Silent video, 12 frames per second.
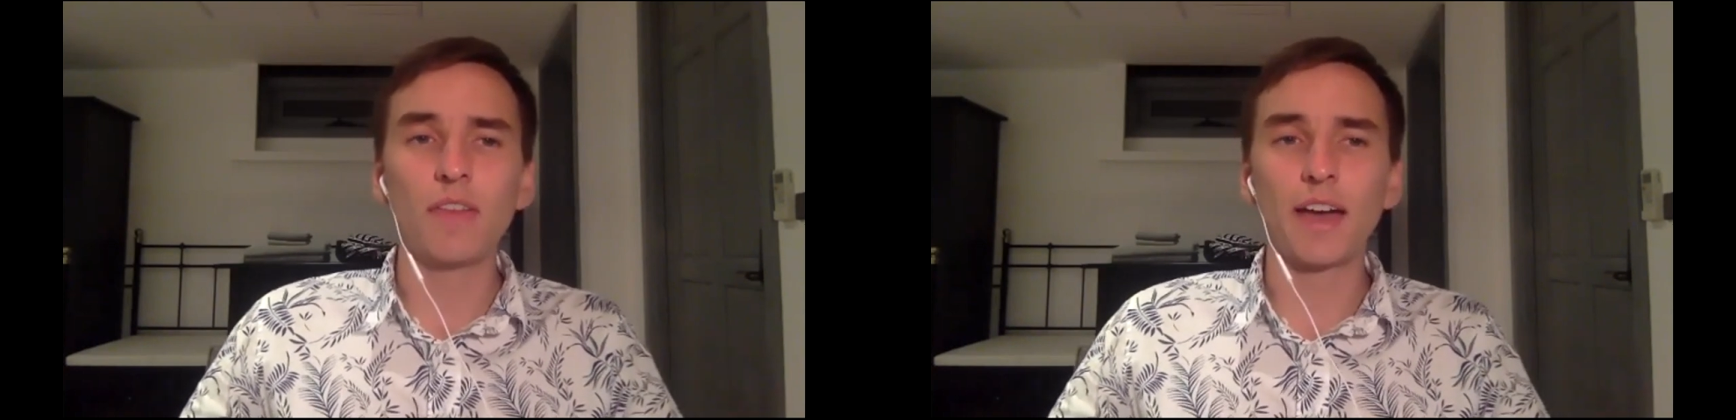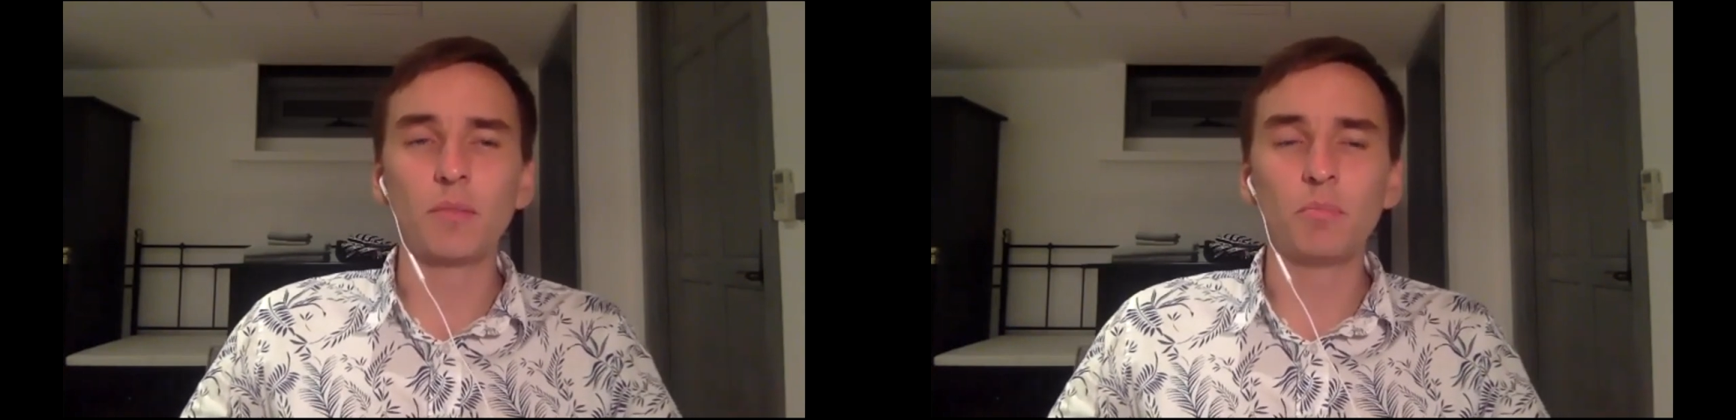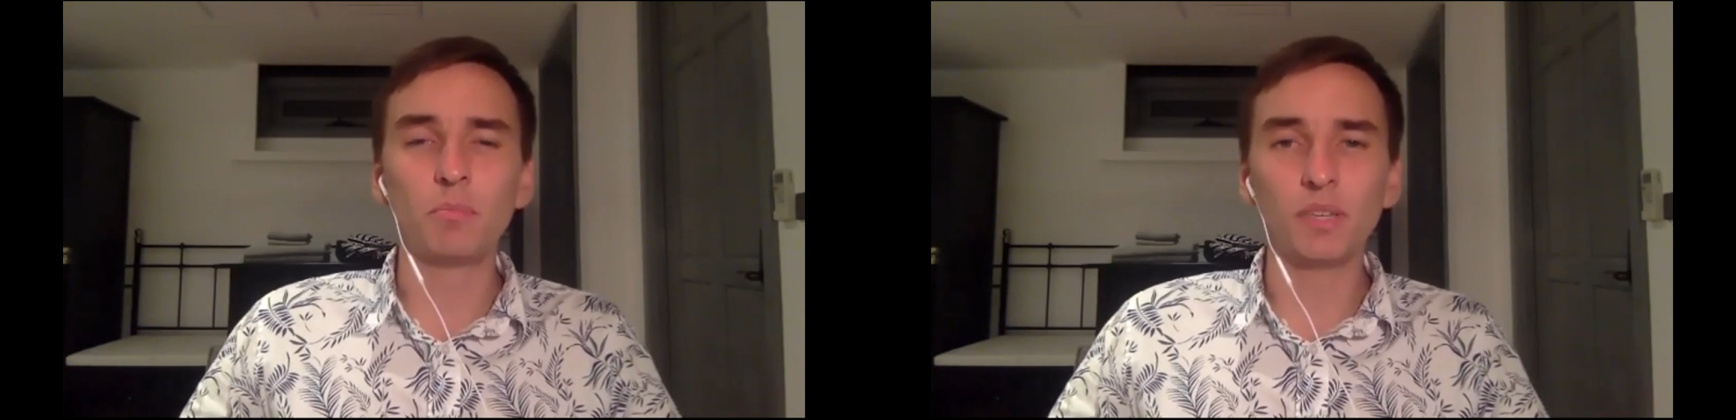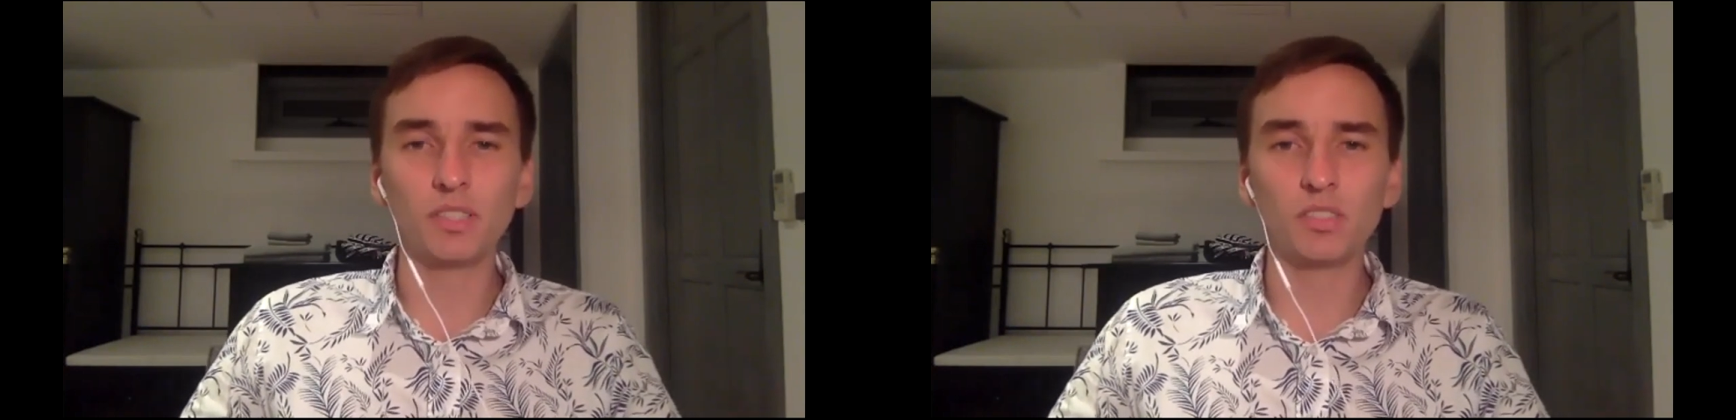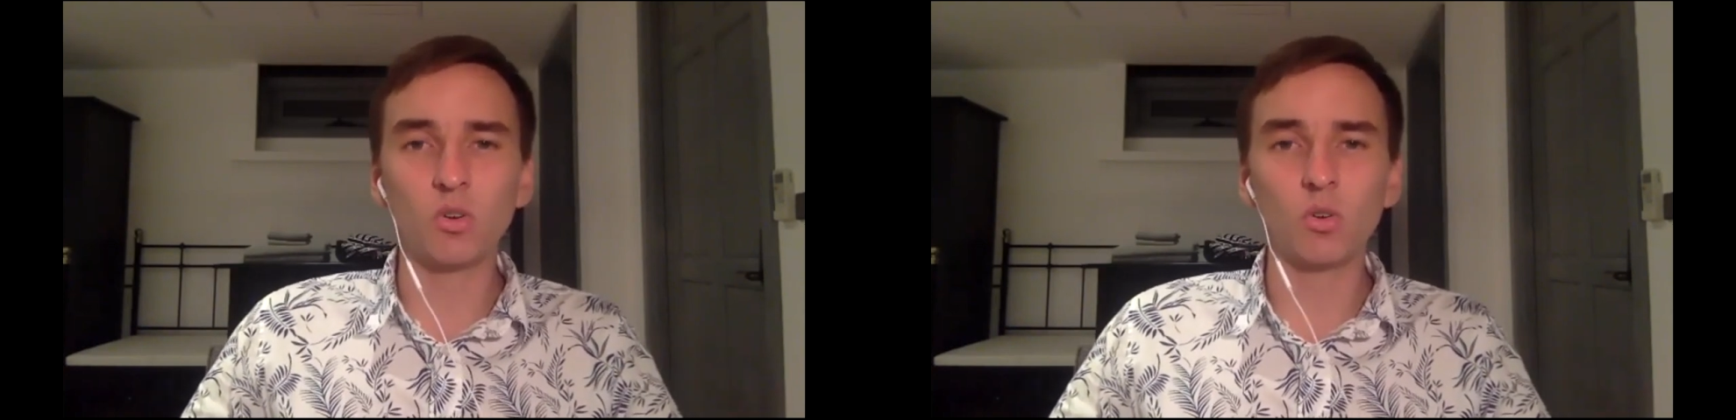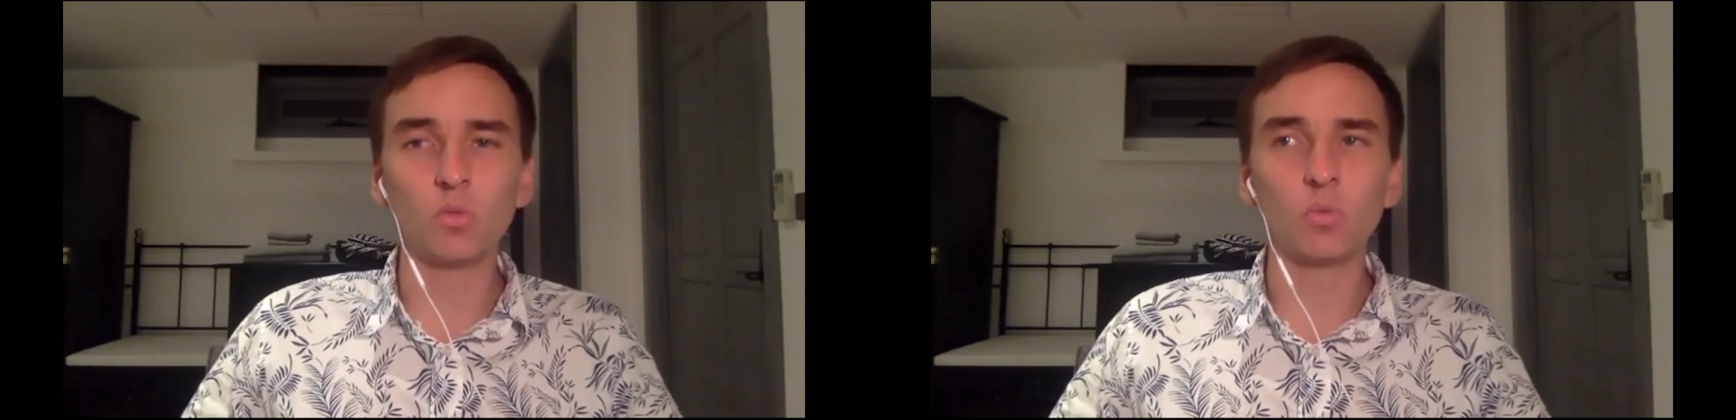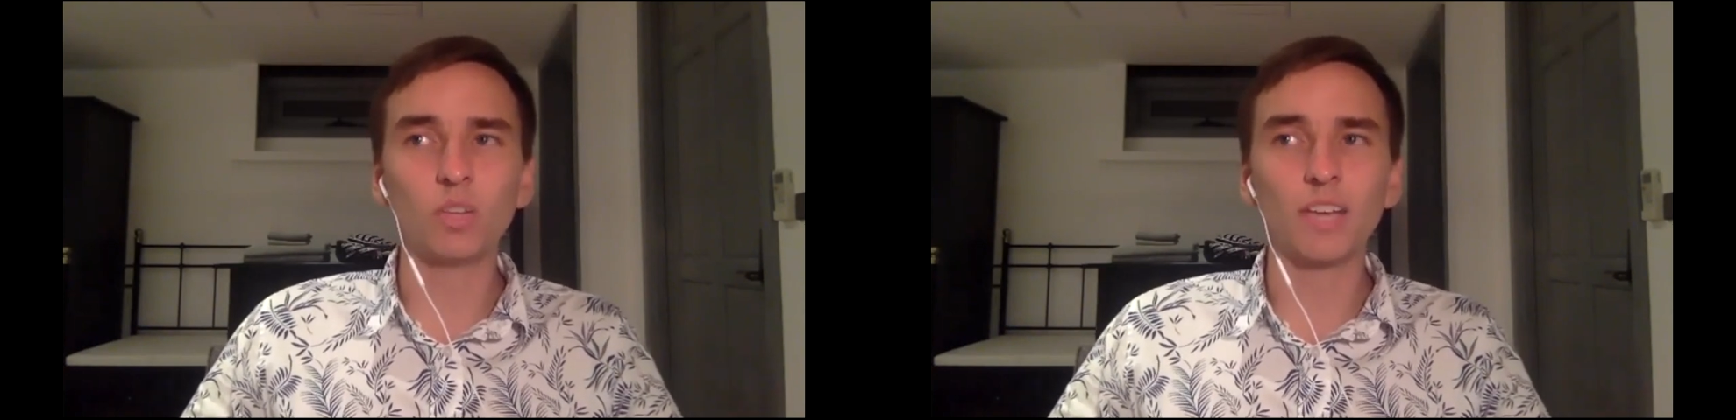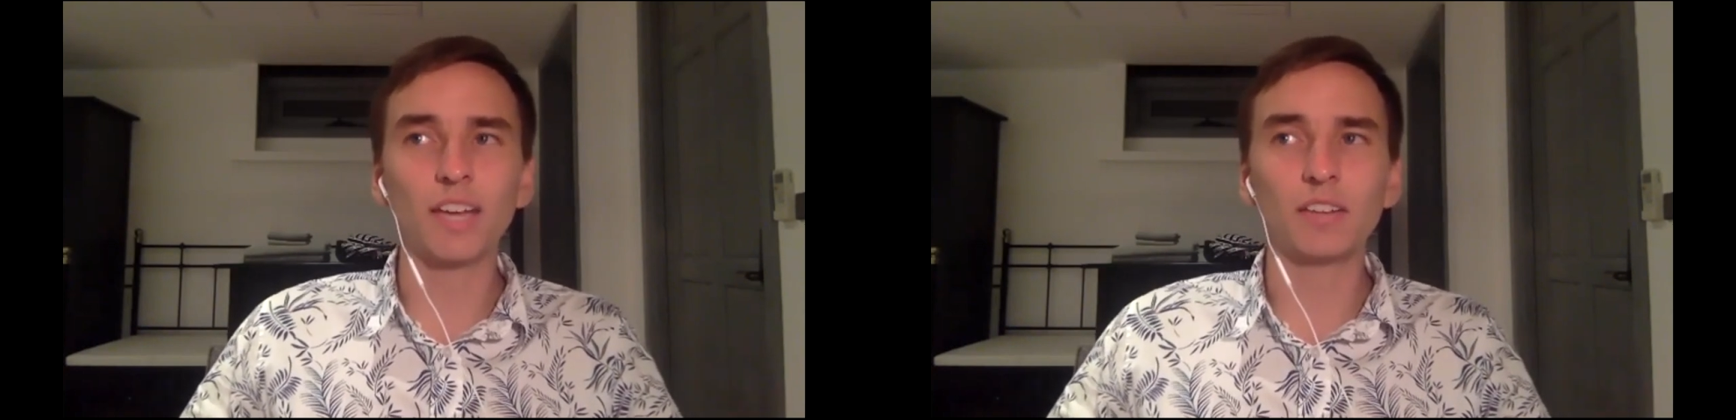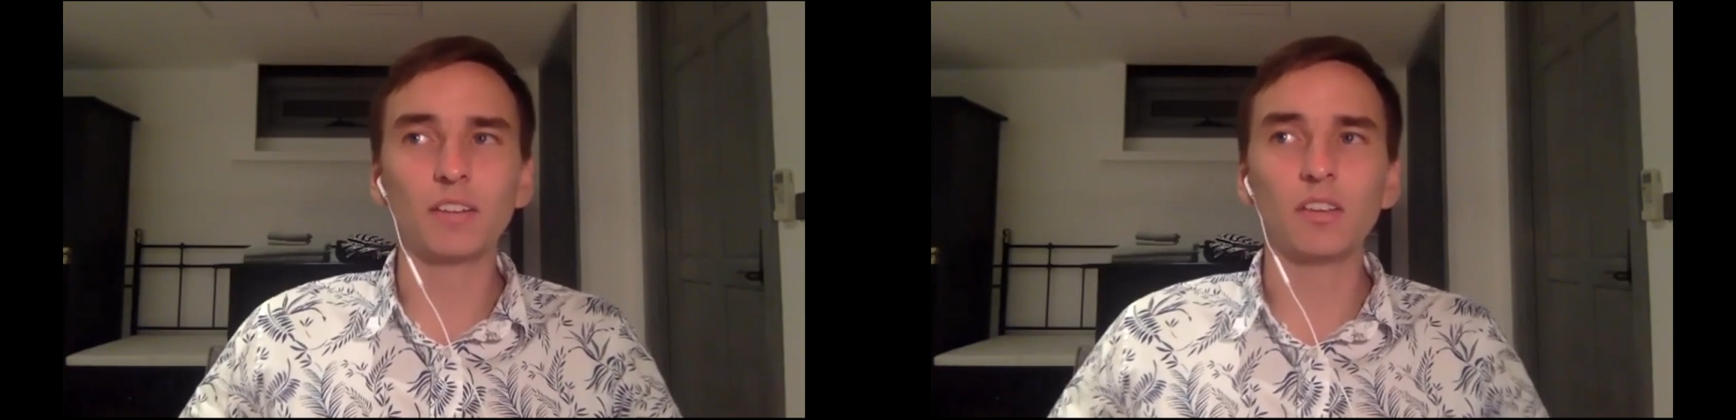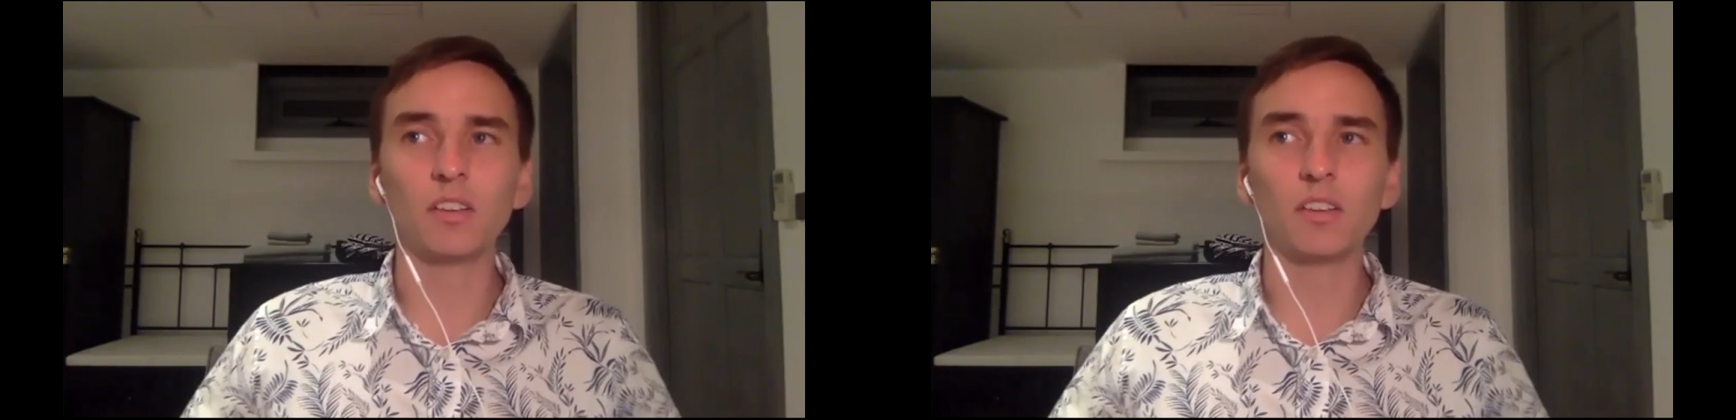that Bitcoin will get